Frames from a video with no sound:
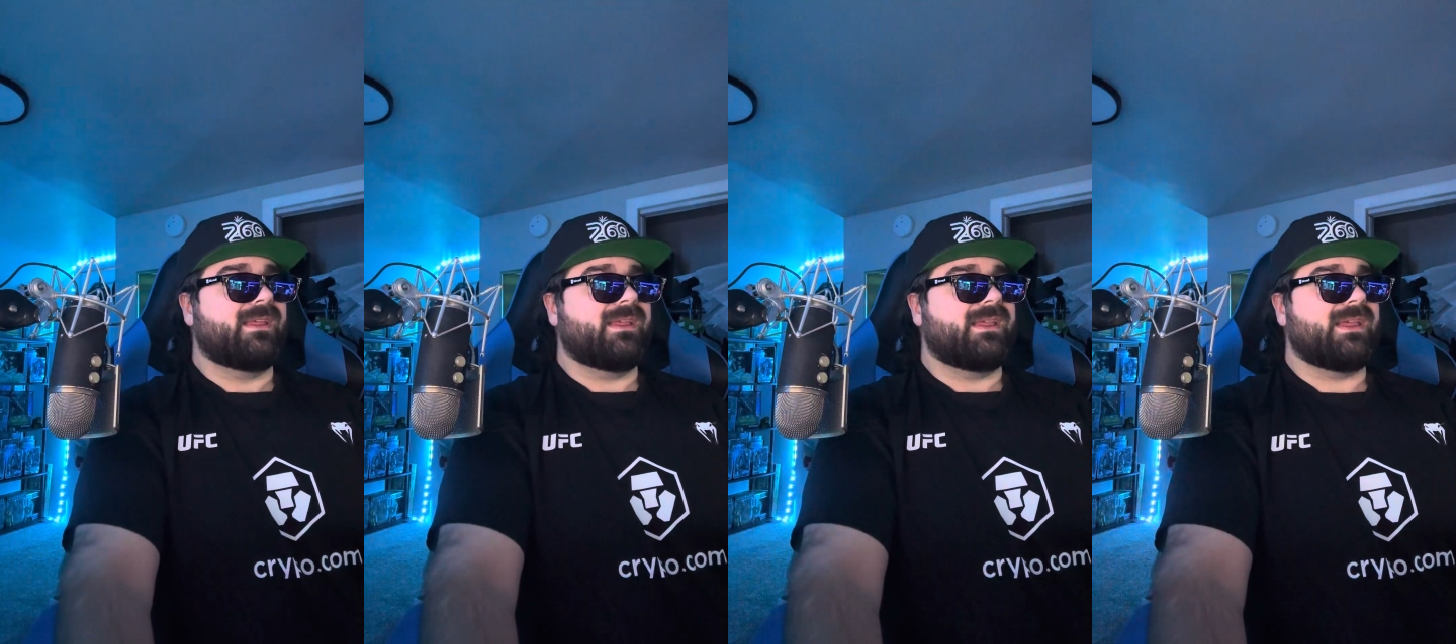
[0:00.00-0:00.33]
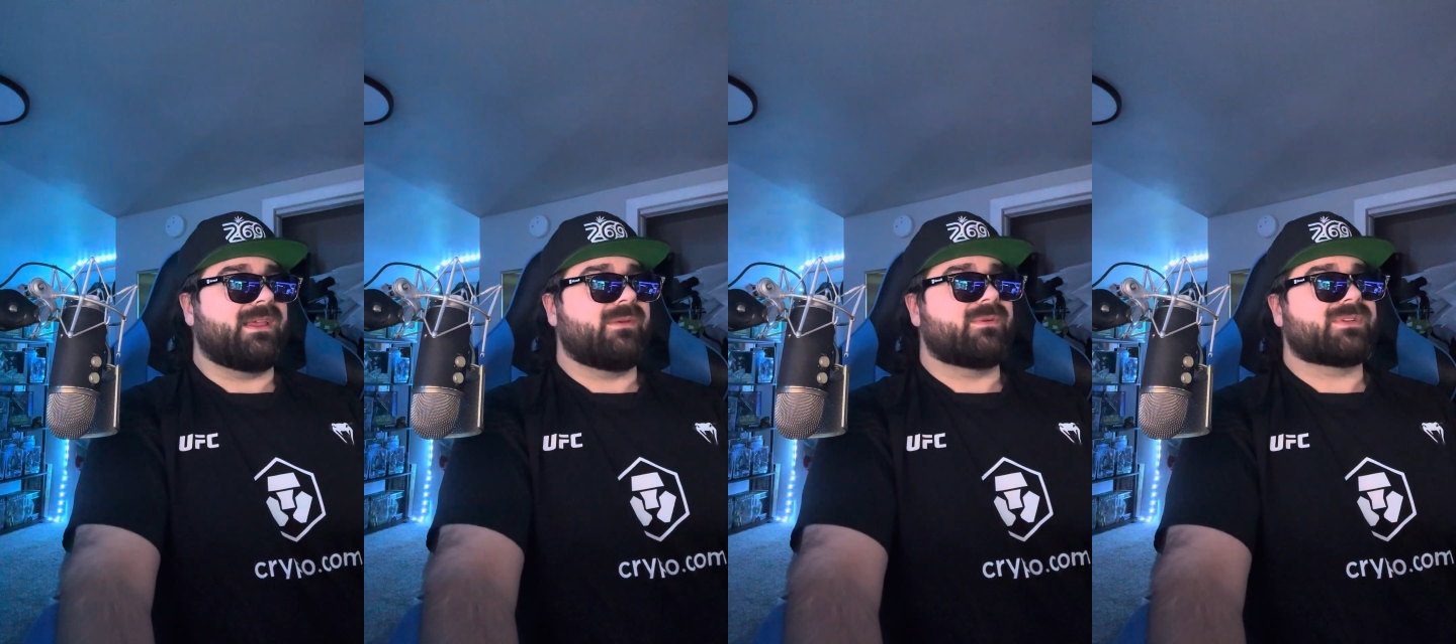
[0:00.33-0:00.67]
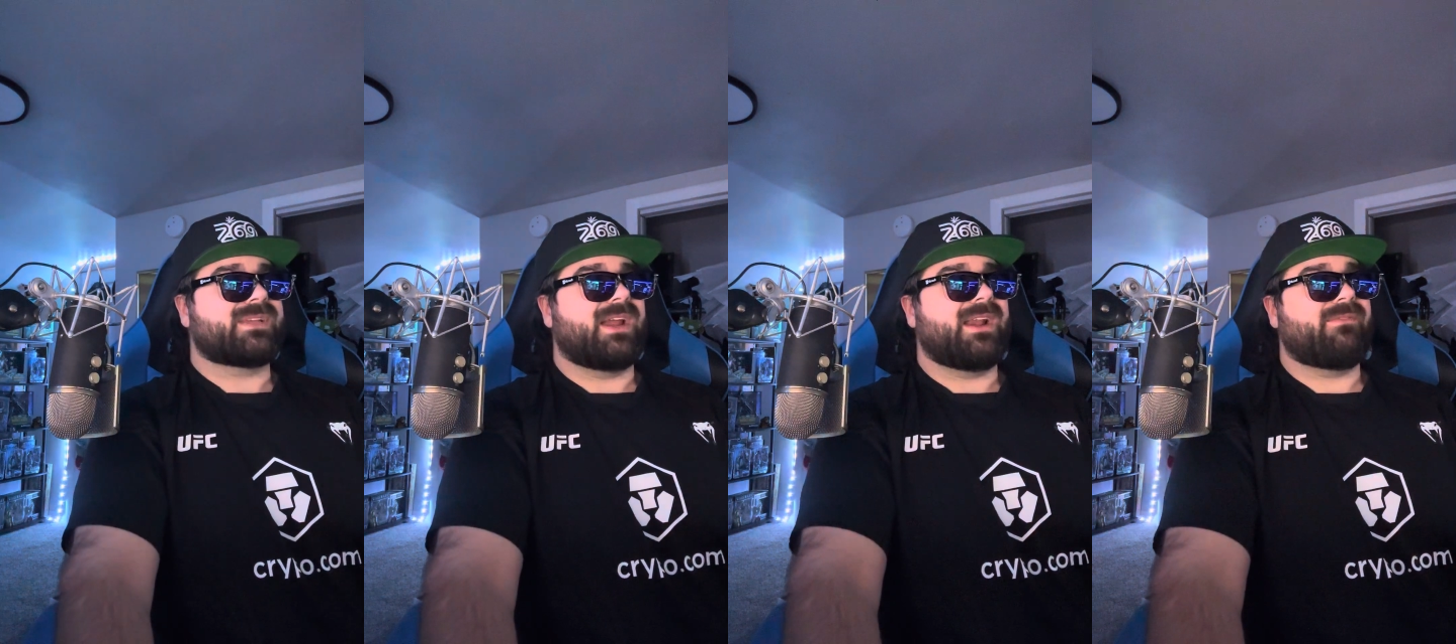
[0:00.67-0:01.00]
it was
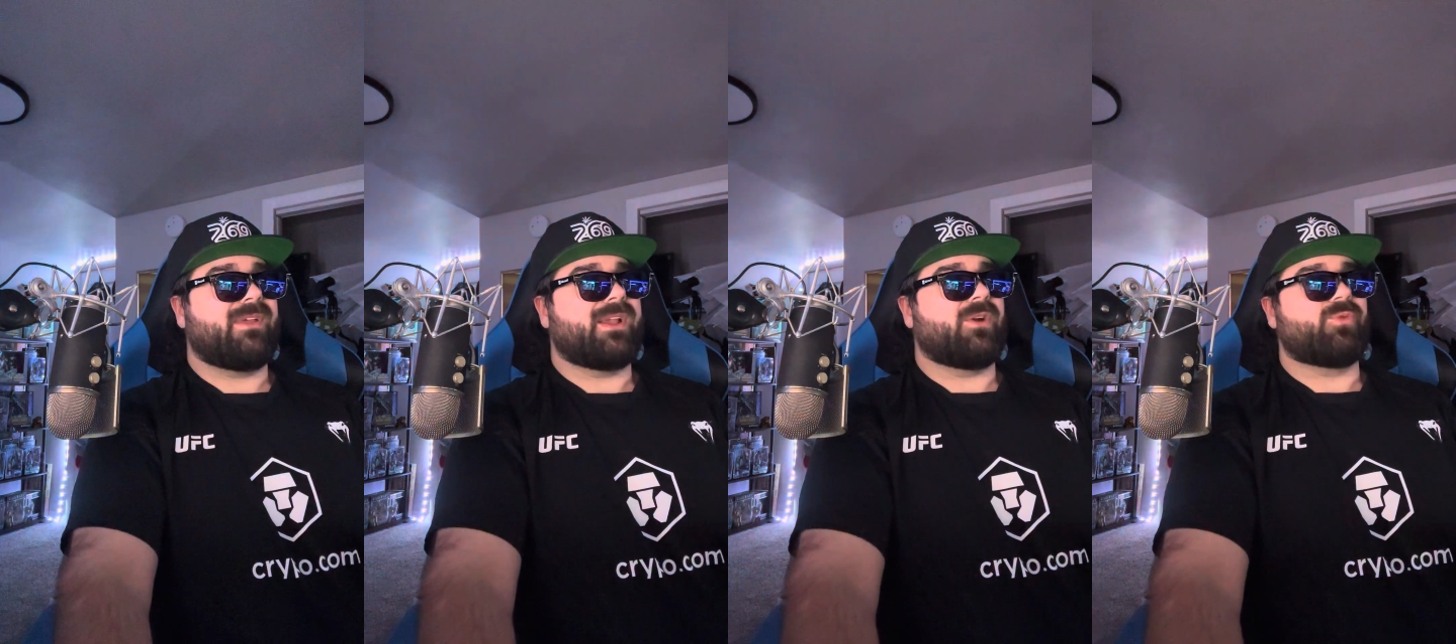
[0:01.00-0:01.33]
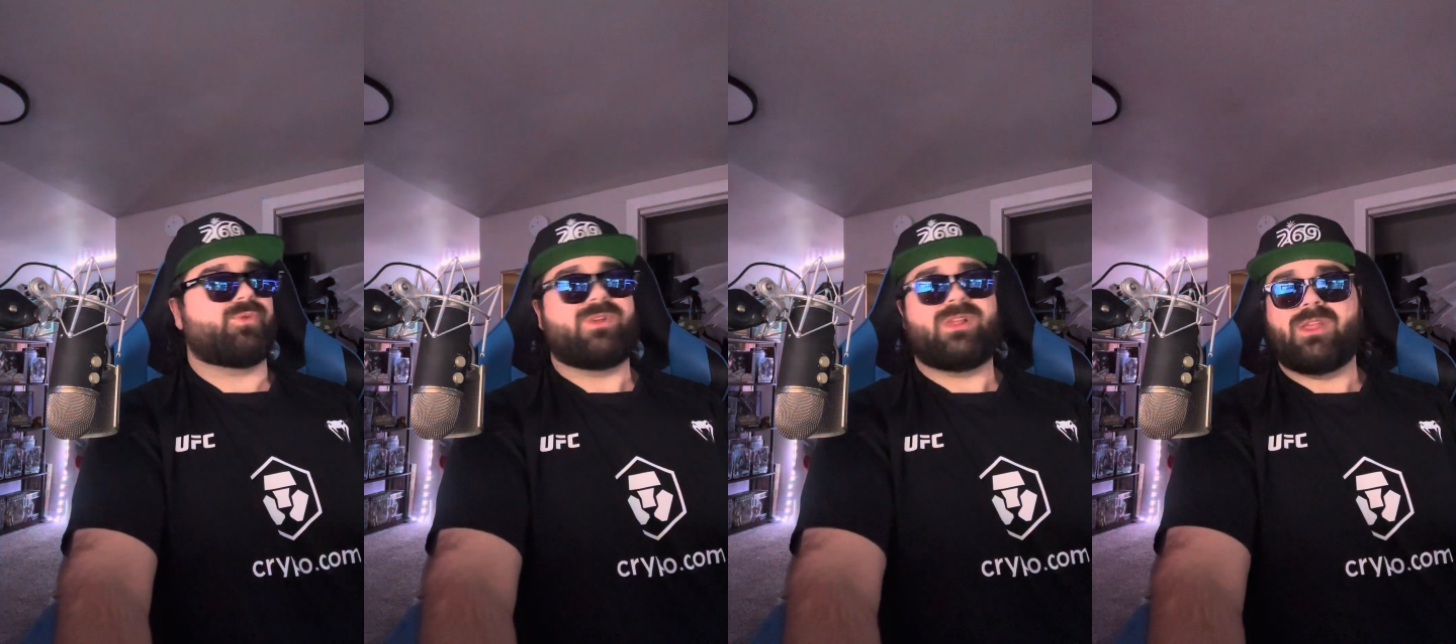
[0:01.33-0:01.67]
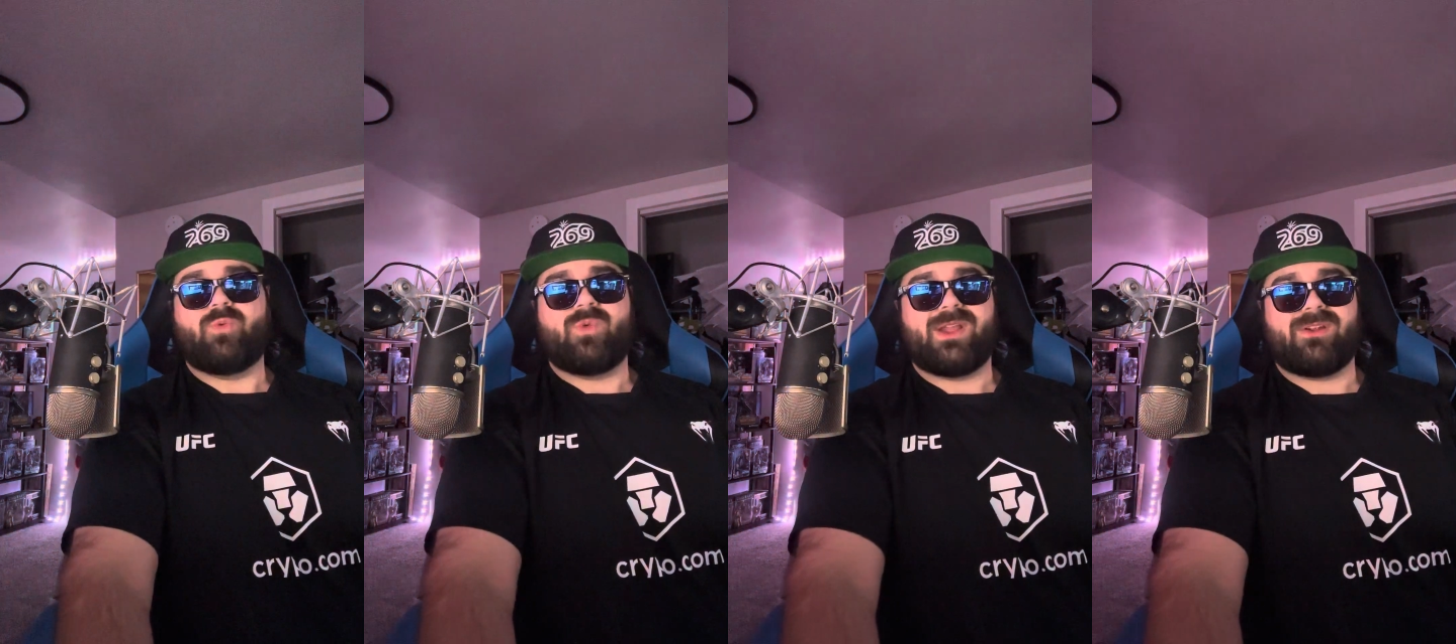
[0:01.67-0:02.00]
kind of like a really
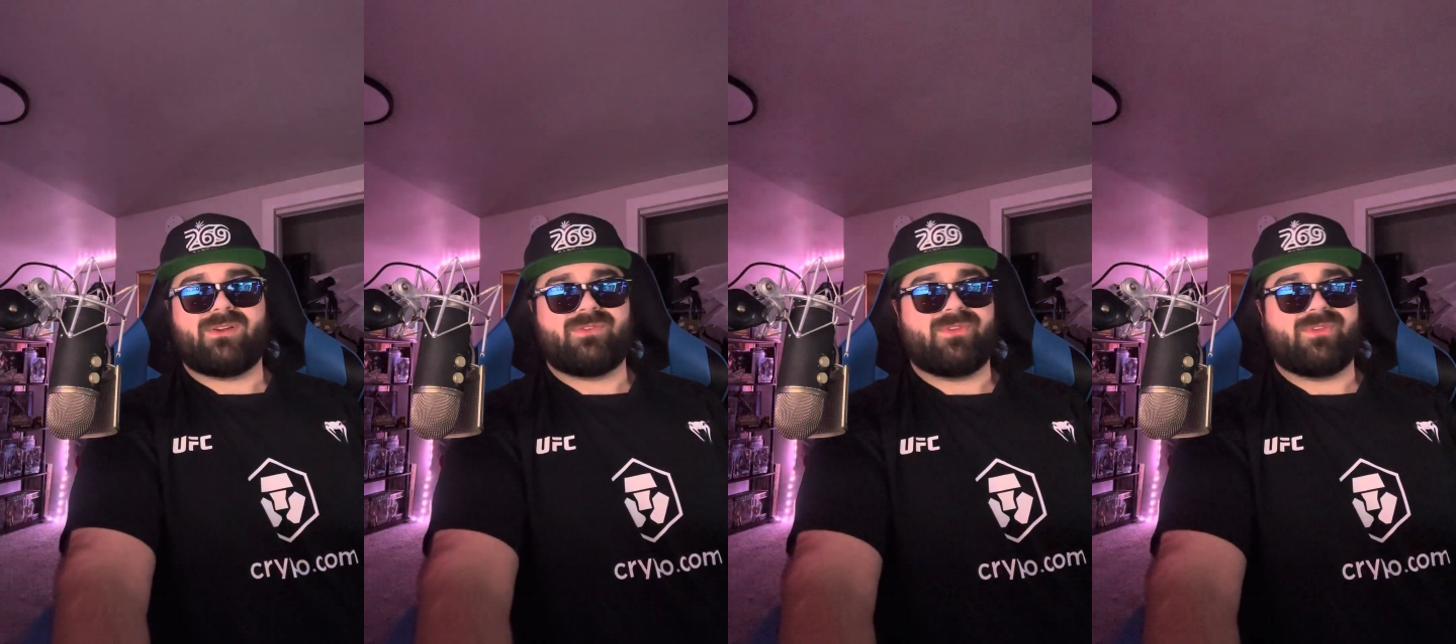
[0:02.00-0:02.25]
weird